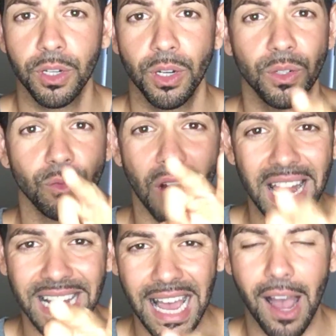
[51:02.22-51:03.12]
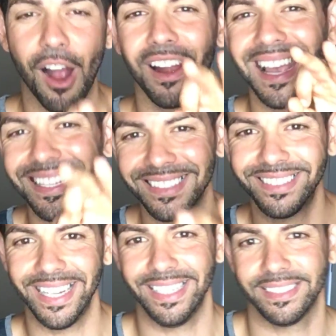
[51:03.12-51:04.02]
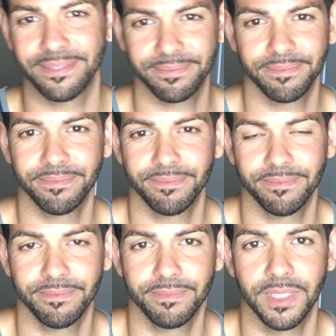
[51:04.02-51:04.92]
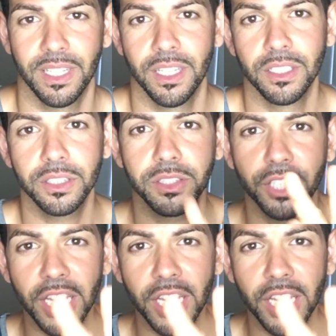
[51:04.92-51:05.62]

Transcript: right now are hesitating. 3